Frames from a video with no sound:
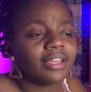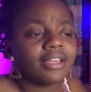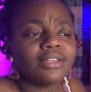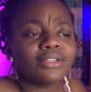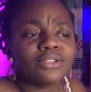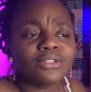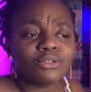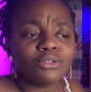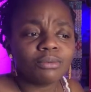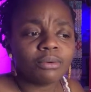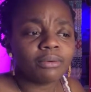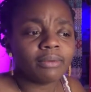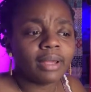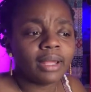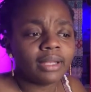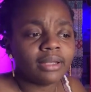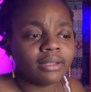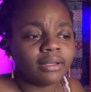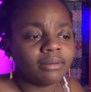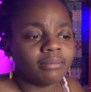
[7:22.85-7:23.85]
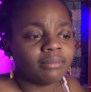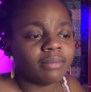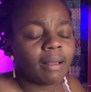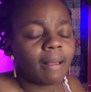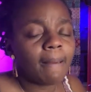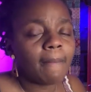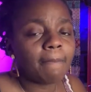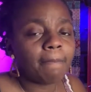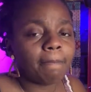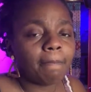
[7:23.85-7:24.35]
Super random,
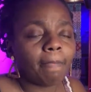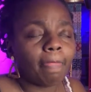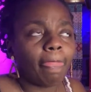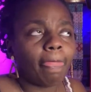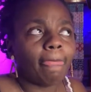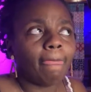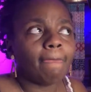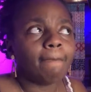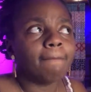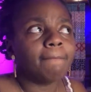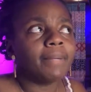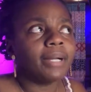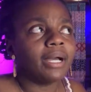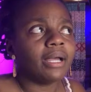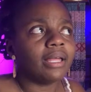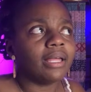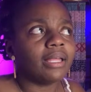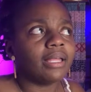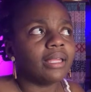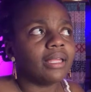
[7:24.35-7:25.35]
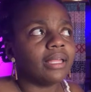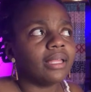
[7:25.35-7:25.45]
but